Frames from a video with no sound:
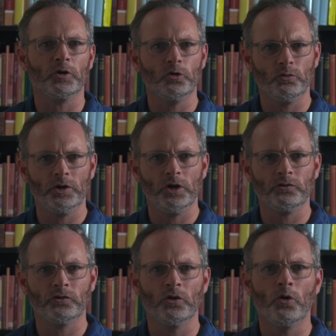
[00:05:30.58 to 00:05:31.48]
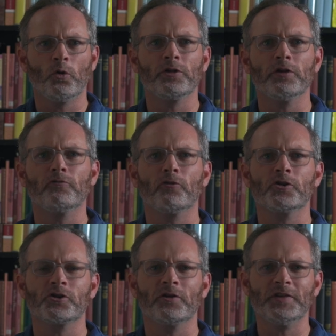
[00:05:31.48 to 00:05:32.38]
Epikourios, or the
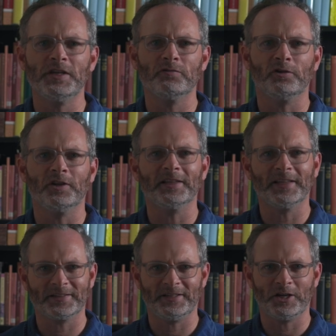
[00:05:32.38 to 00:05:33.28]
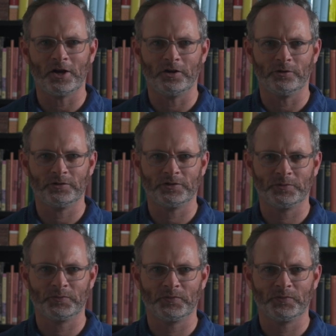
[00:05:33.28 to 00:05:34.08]
averter of evil Alexikakos.